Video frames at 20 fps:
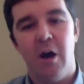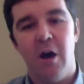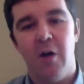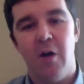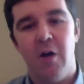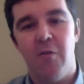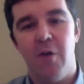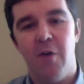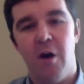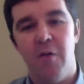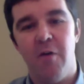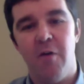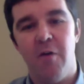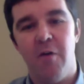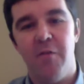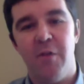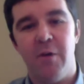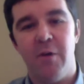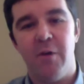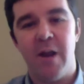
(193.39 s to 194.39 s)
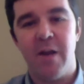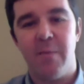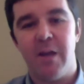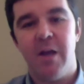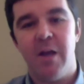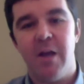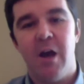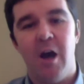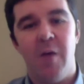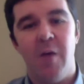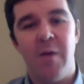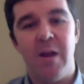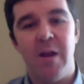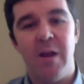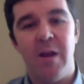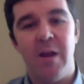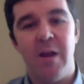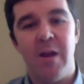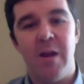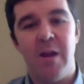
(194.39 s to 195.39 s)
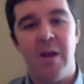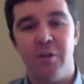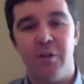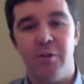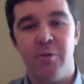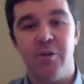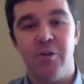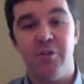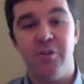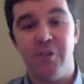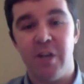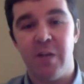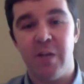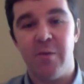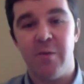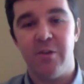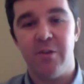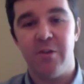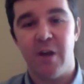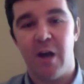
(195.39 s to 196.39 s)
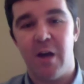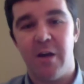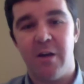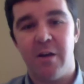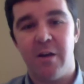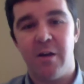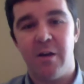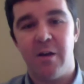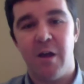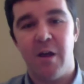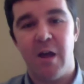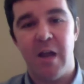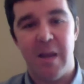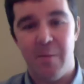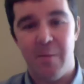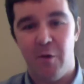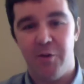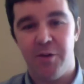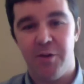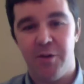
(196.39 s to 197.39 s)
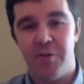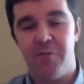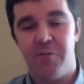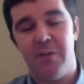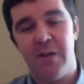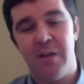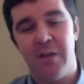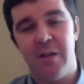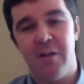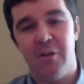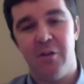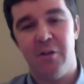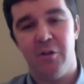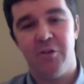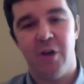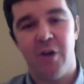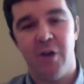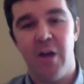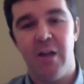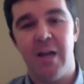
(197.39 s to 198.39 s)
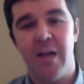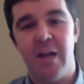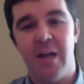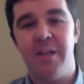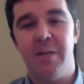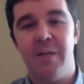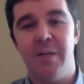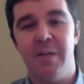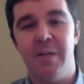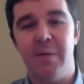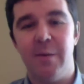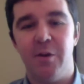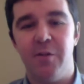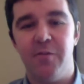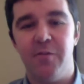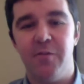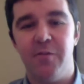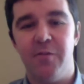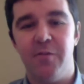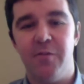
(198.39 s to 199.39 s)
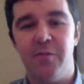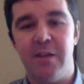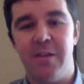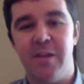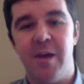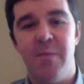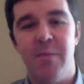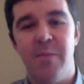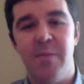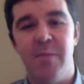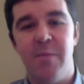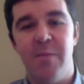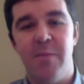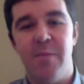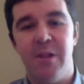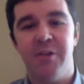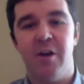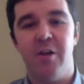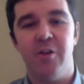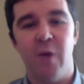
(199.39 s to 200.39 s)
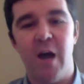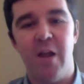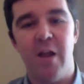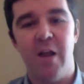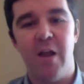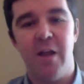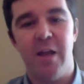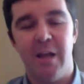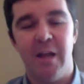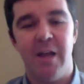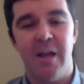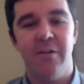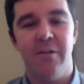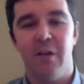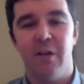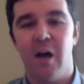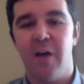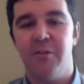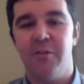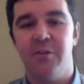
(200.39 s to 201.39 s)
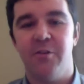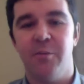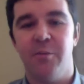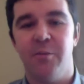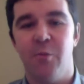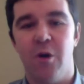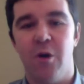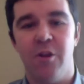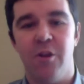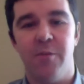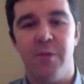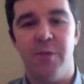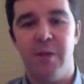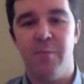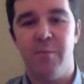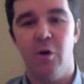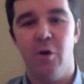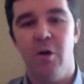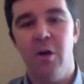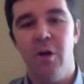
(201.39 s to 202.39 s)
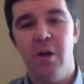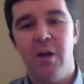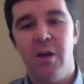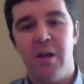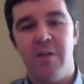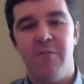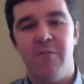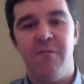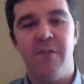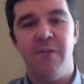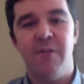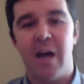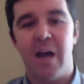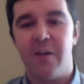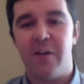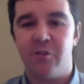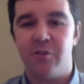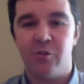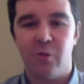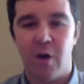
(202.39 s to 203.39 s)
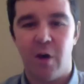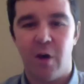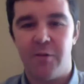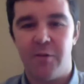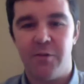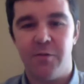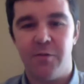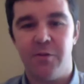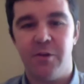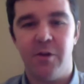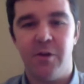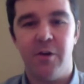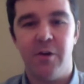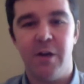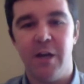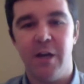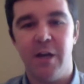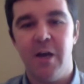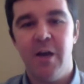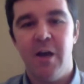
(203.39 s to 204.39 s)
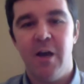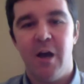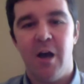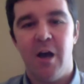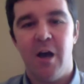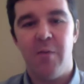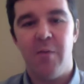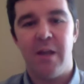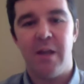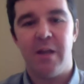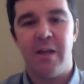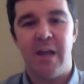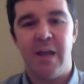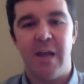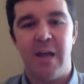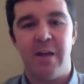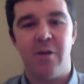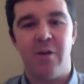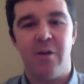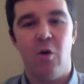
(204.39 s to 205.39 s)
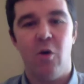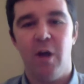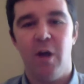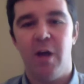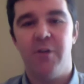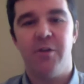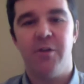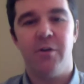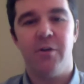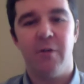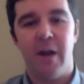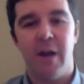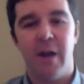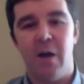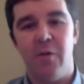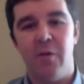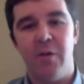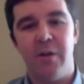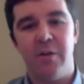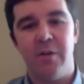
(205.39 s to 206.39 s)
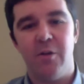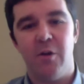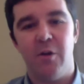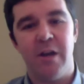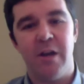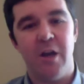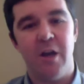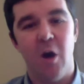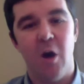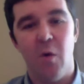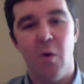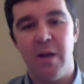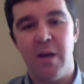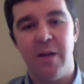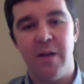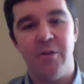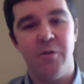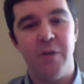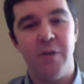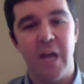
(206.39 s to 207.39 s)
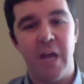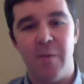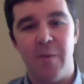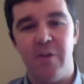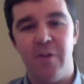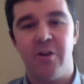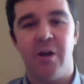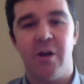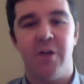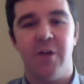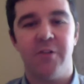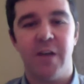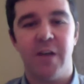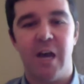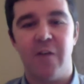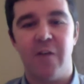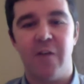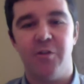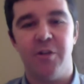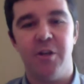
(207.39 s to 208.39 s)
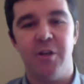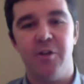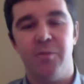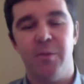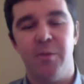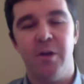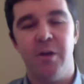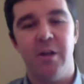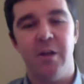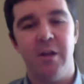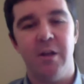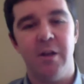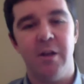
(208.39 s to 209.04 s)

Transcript: of, of, of their enemy. Um, and, and, certainly the regime is not able to defeat, it looks unlikely to be able to defeat them militarily as well. It, it has lost the support of the people in vast swaths of Syria. Um, it can't hold on to ground, so it can go in and do damage and cause casualties, but